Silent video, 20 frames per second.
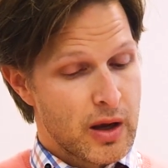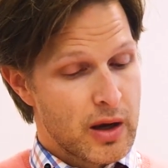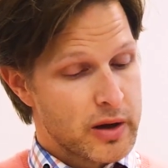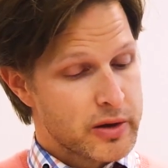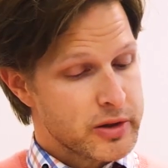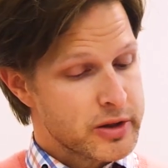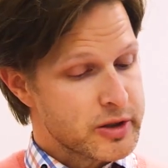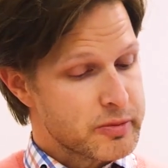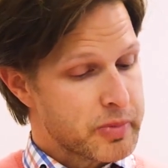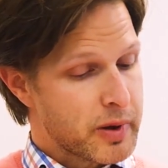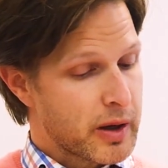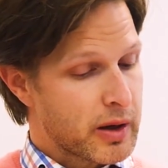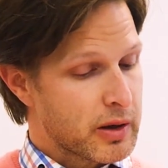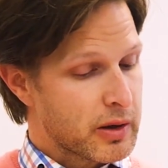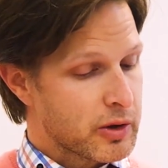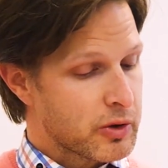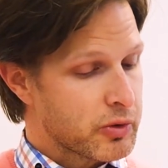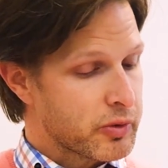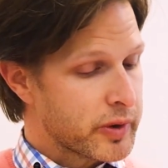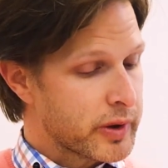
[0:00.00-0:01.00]
She spent a
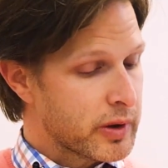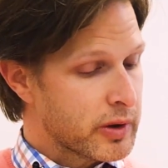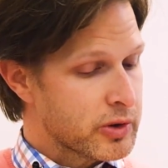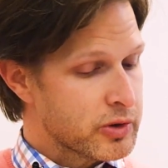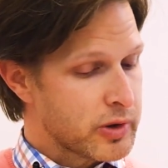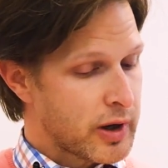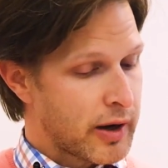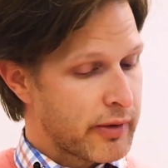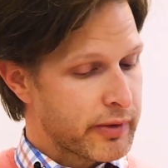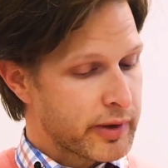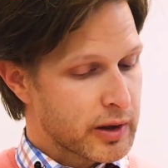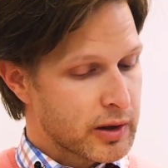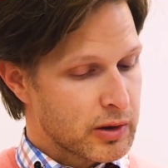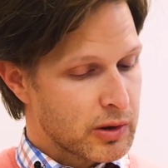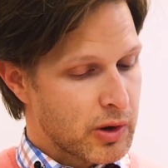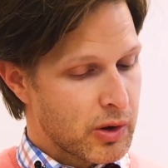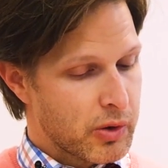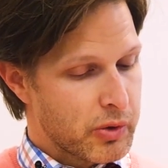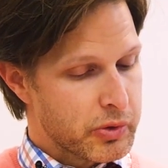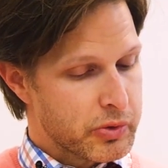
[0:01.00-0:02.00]
career traveling
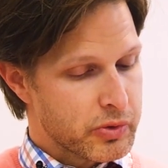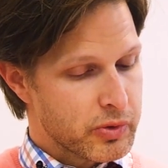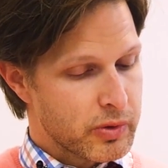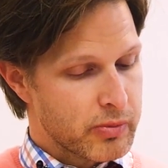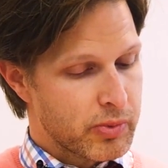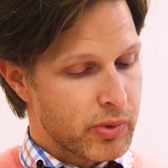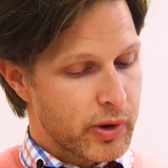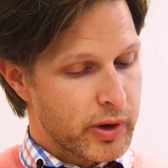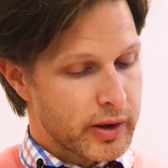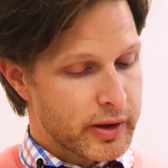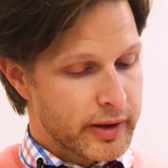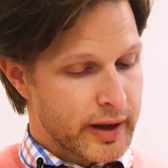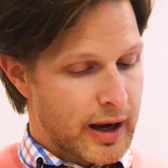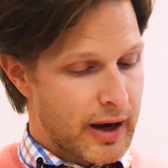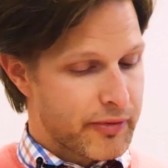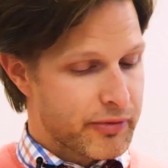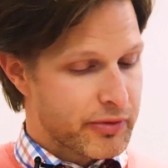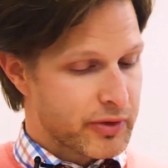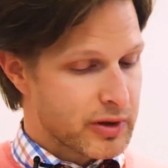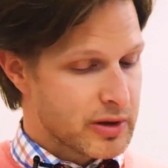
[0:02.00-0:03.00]
alone through the boiling
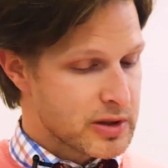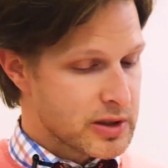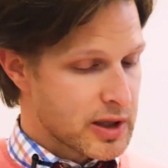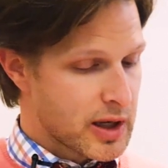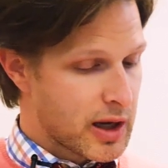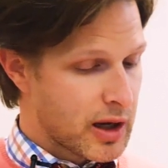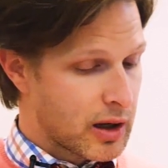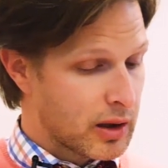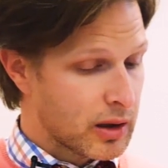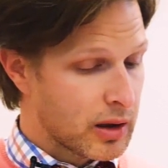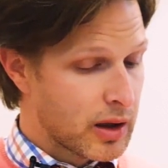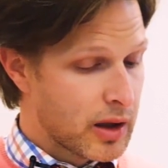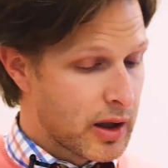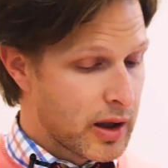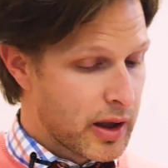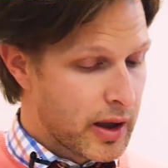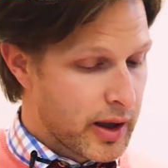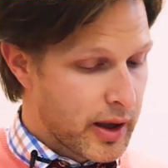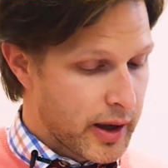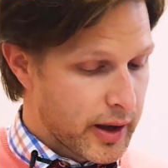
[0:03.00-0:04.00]
African Sahel,
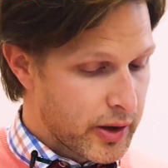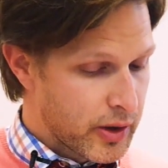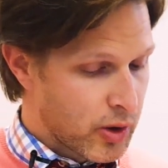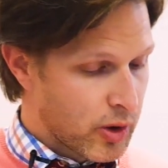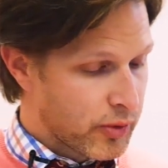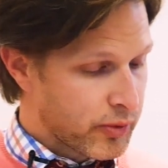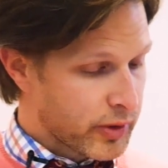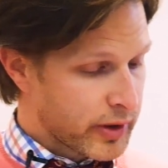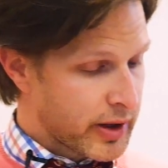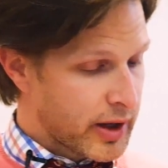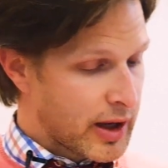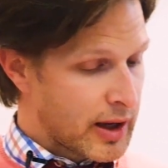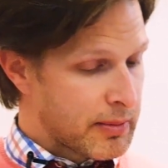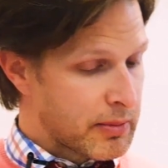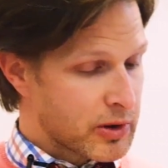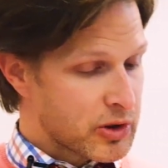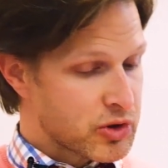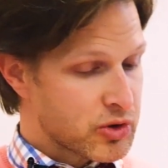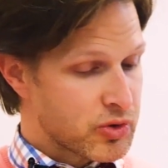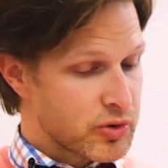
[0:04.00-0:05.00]
and
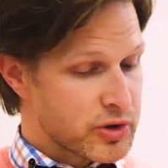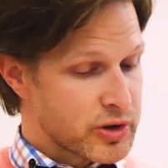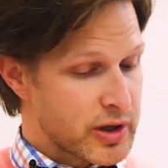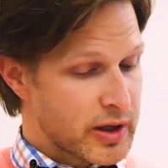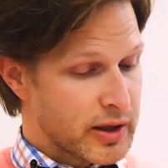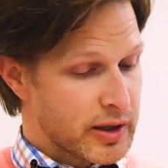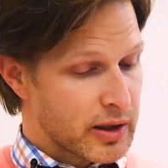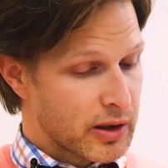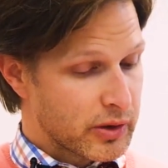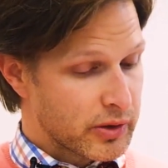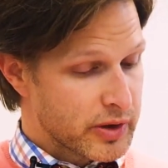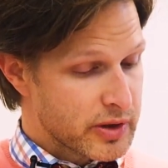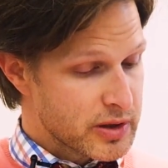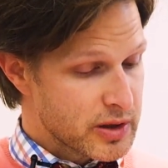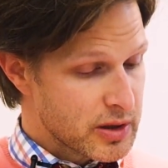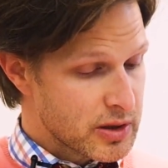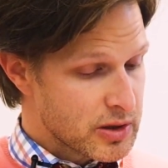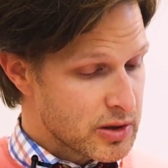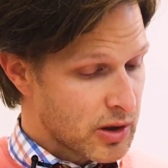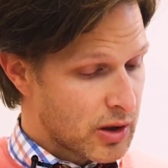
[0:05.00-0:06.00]
overcame excruciating
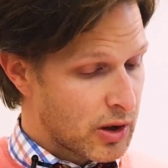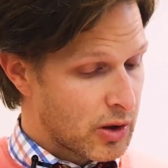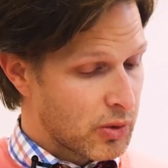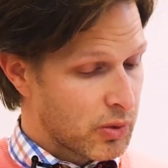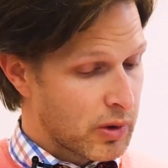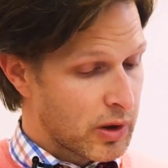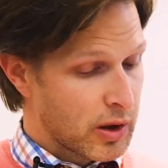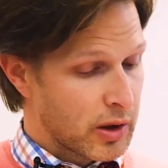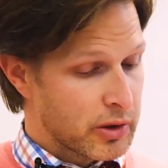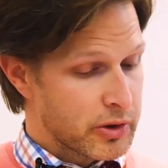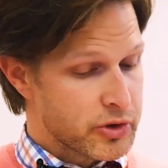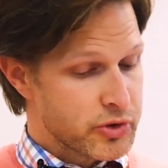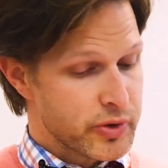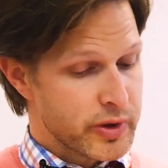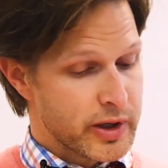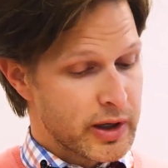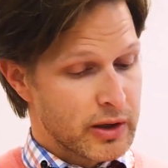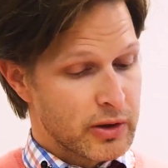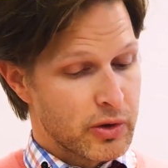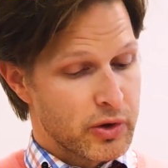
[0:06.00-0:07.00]
illnesses, all while
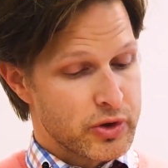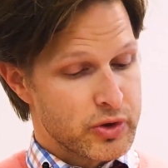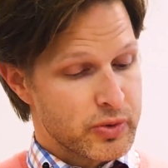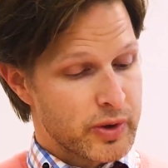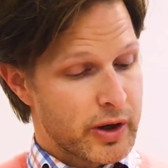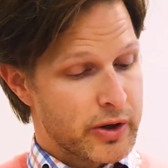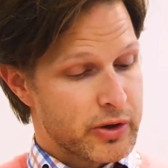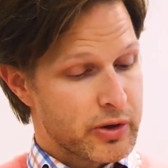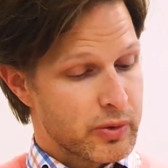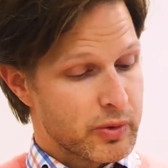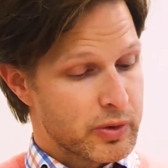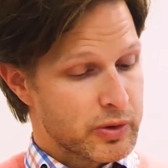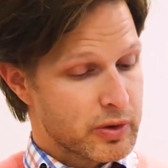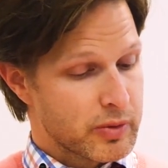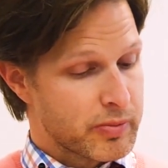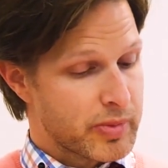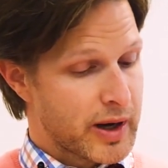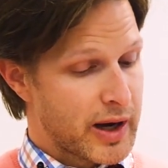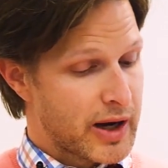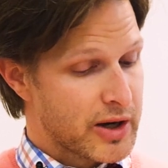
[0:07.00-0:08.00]
treating those around her with
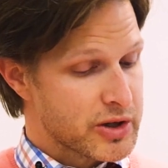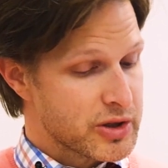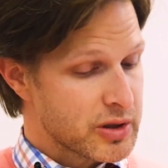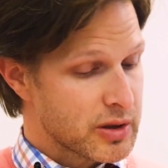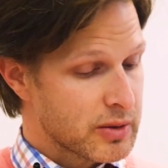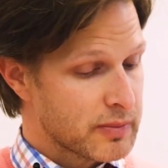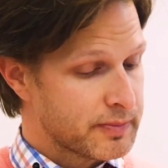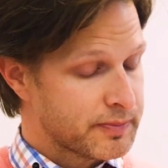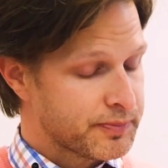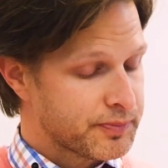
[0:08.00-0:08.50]
compassion.